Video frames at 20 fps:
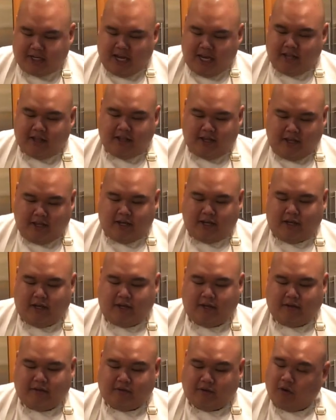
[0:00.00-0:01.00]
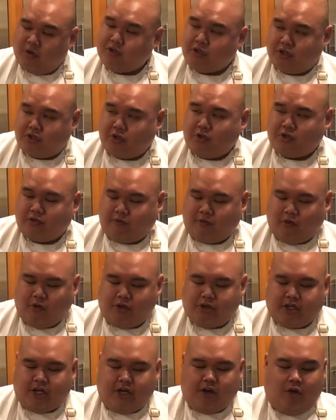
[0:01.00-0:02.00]
in the grocery stores, of
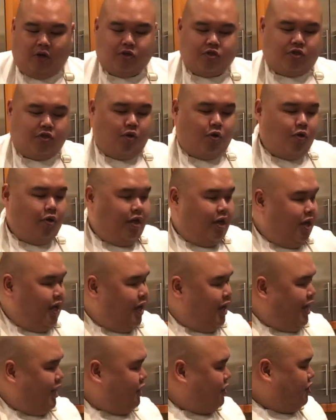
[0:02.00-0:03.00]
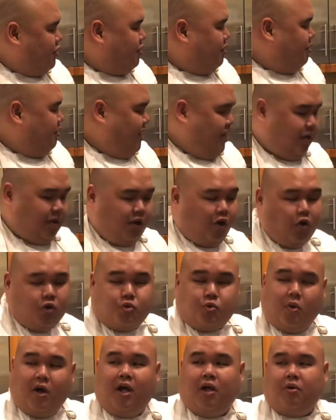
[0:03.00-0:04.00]
course, and also it
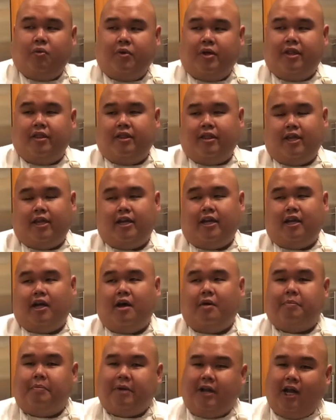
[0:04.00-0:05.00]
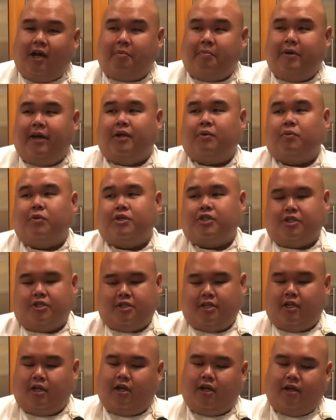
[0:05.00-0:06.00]
goes well with the pinakbet, which is
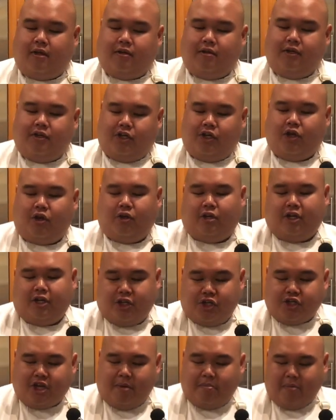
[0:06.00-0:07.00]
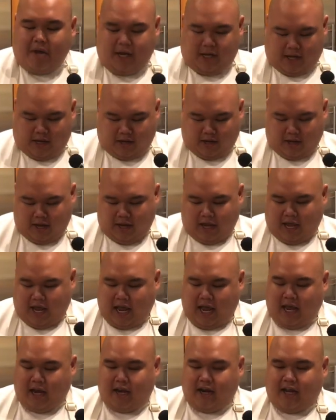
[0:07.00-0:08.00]
the dish I'm making,
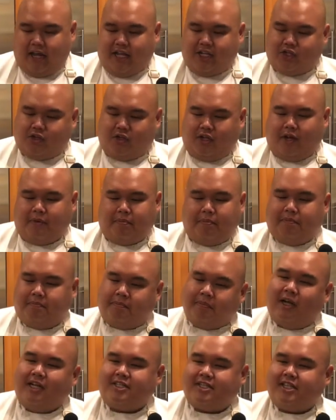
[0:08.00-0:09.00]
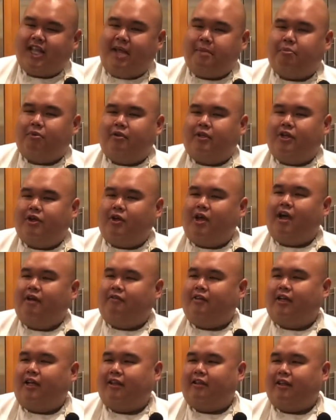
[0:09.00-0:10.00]
and it's like a staple that you have
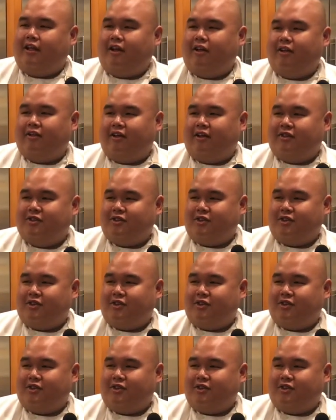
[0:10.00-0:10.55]
to get that out there.